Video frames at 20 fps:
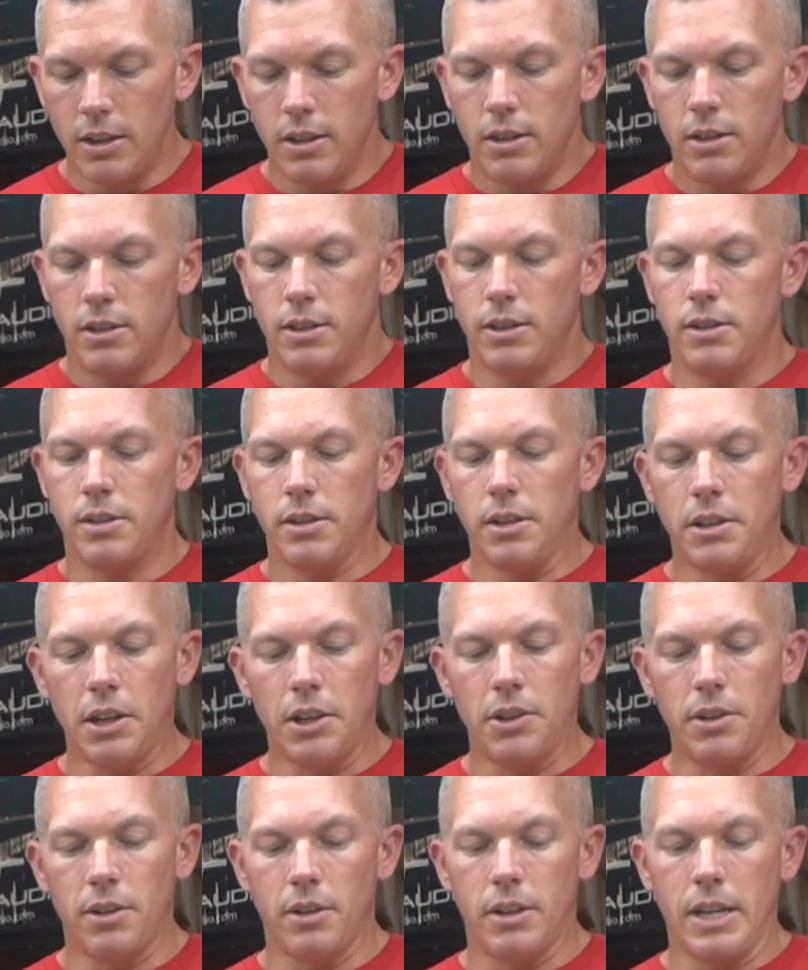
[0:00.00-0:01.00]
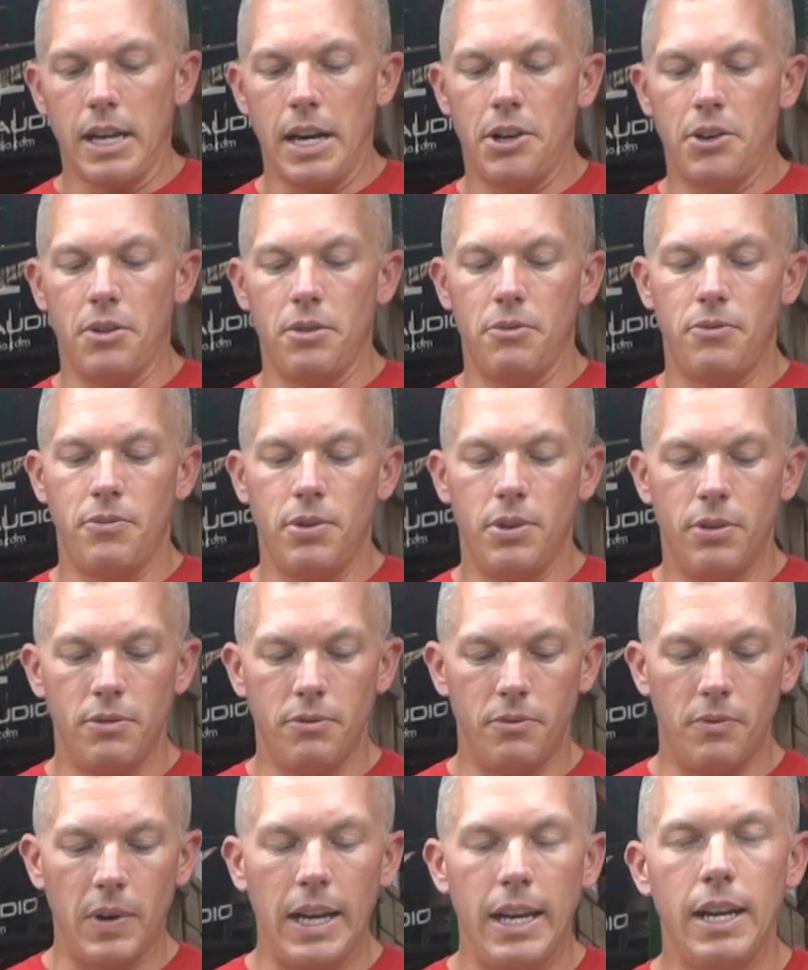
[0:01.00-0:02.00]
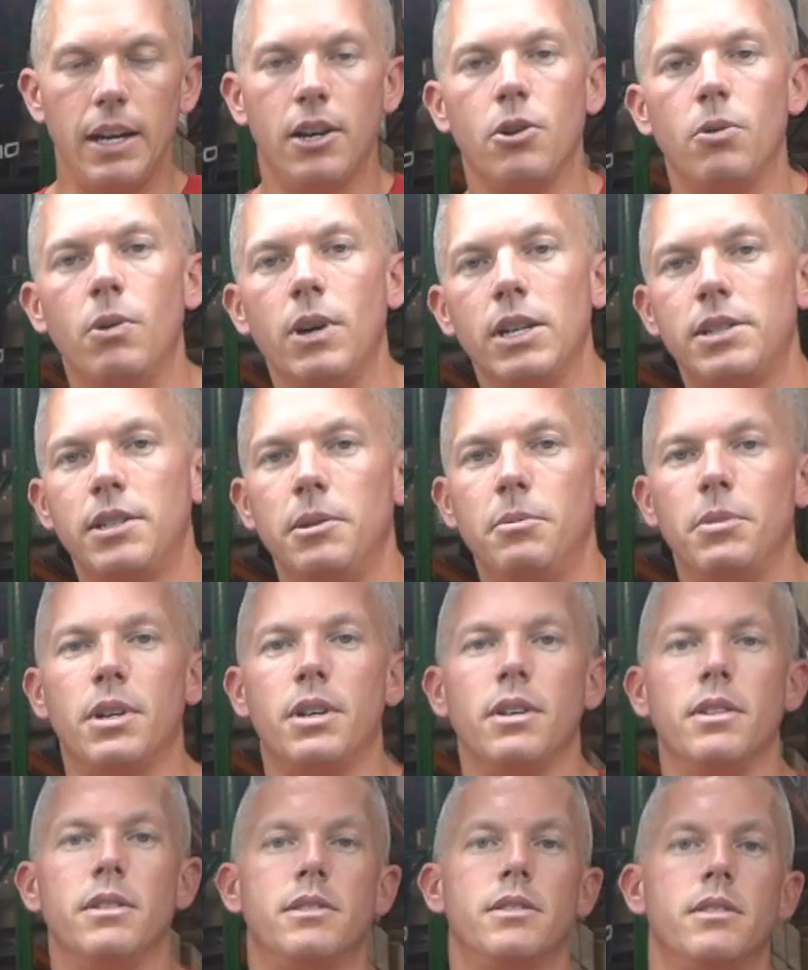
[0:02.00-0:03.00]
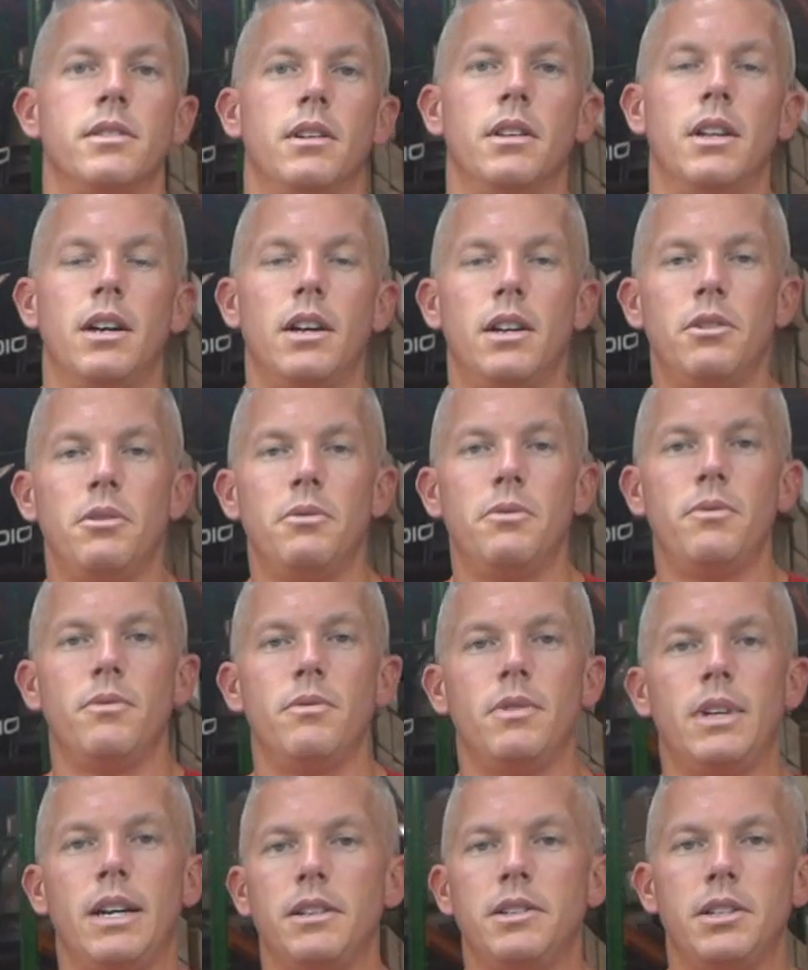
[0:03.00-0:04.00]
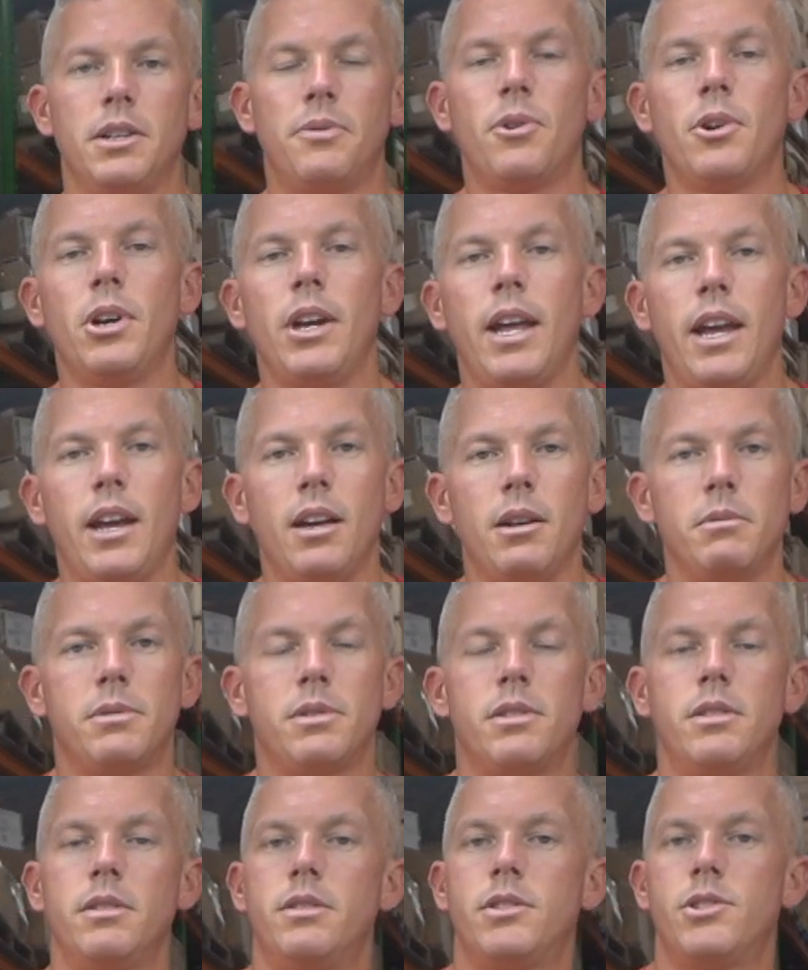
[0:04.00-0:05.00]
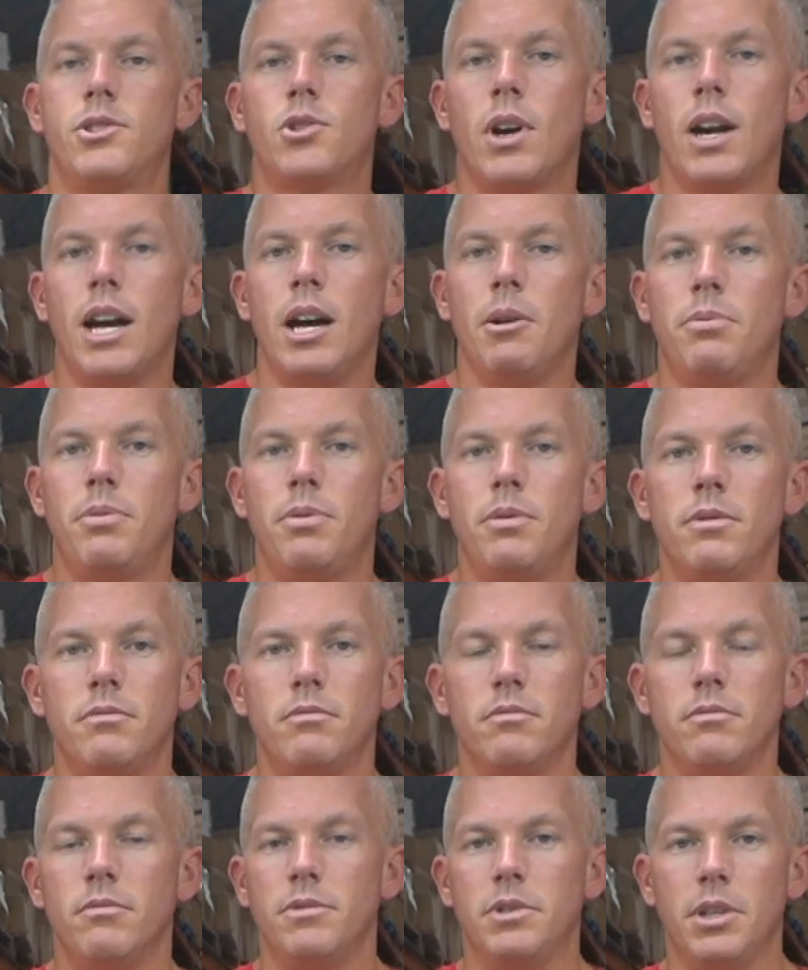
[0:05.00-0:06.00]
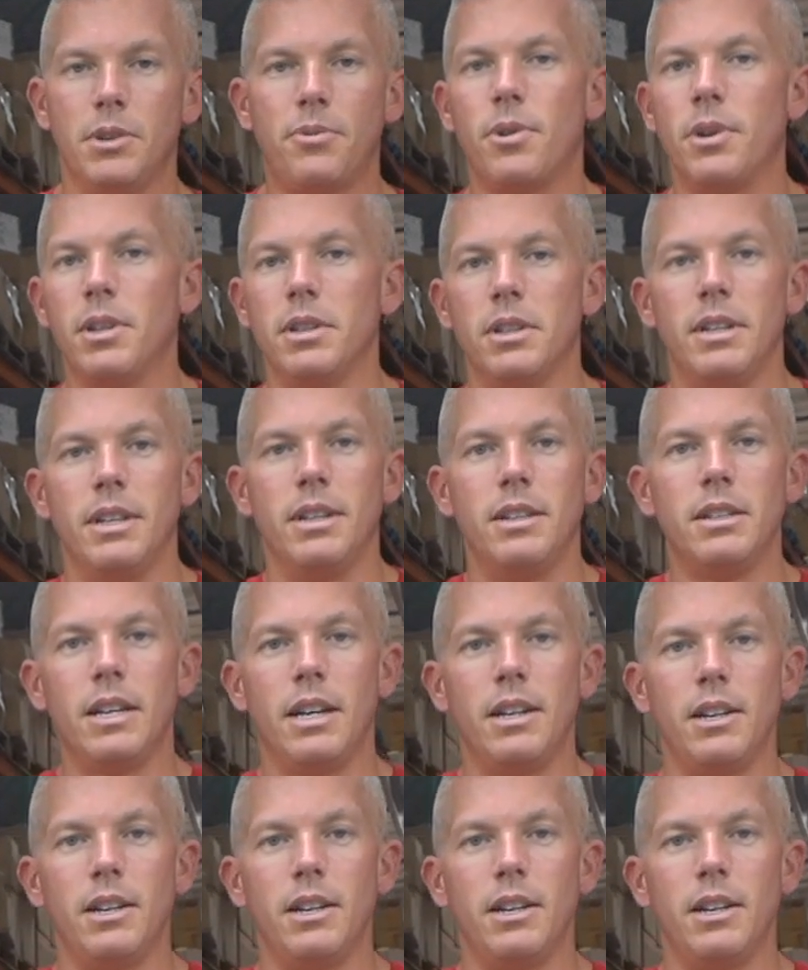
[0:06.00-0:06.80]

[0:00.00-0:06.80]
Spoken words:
This is another kind of vague question, because a lot of different amps strap differently.